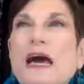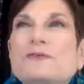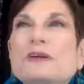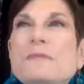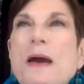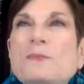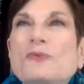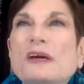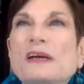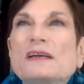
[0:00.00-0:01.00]
and
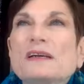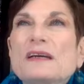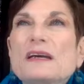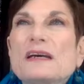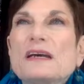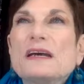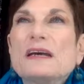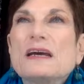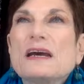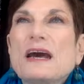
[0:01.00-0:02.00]
remembering
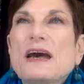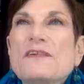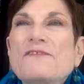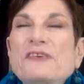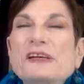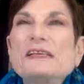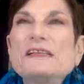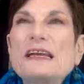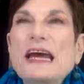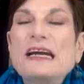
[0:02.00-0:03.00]
the feeling
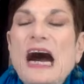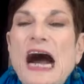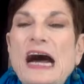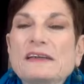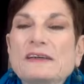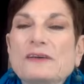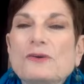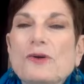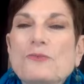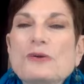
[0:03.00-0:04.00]
that I got
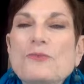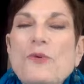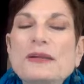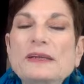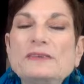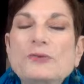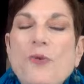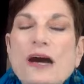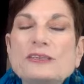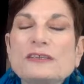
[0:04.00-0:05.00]
we went into
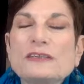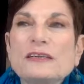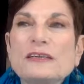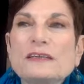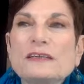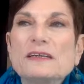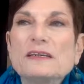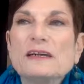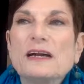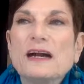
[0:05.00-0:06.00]
Washington
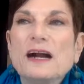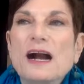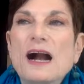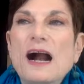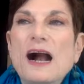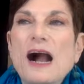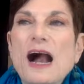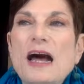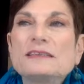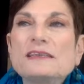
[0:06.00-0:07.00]

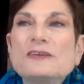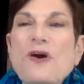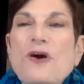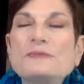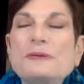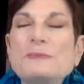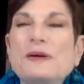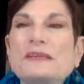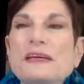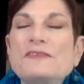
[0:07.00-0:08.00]
and seeing all these people
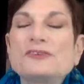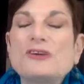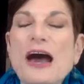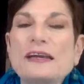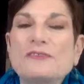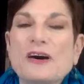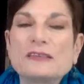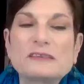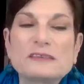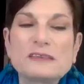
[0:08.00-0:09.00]
on either side of
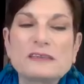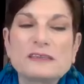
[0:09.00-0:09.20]
us,